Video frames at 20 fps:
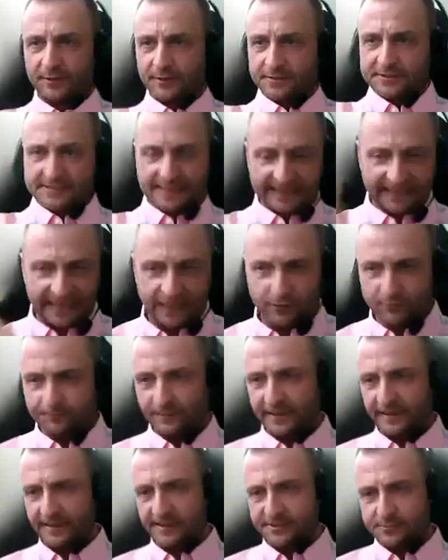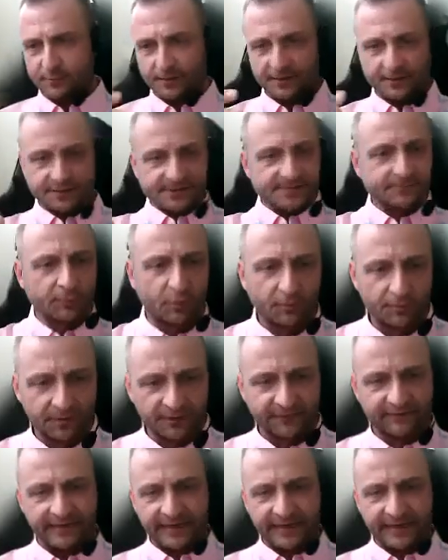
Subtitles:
whether it's cloud-based, whether it's mobile